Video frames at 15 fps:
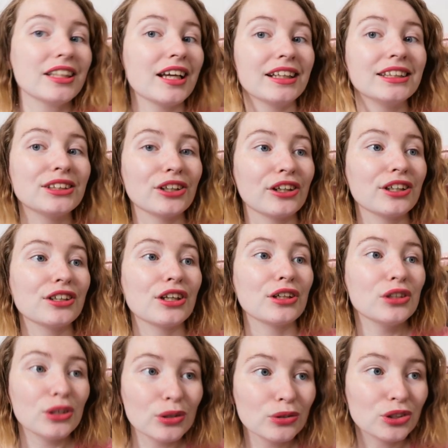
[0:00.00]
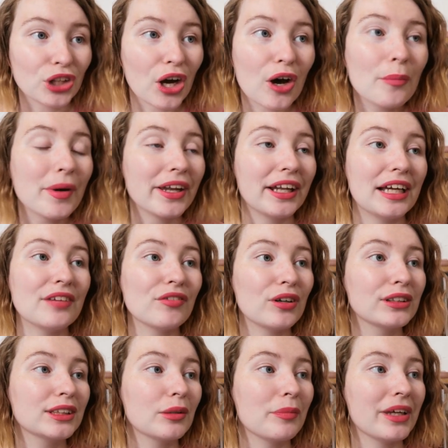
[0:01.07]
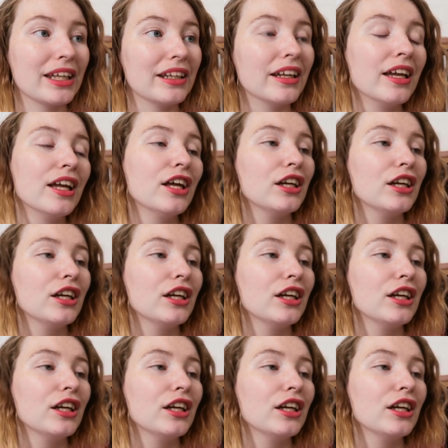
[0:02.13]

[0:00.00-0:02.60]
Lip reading: I started a new job, and I have also been,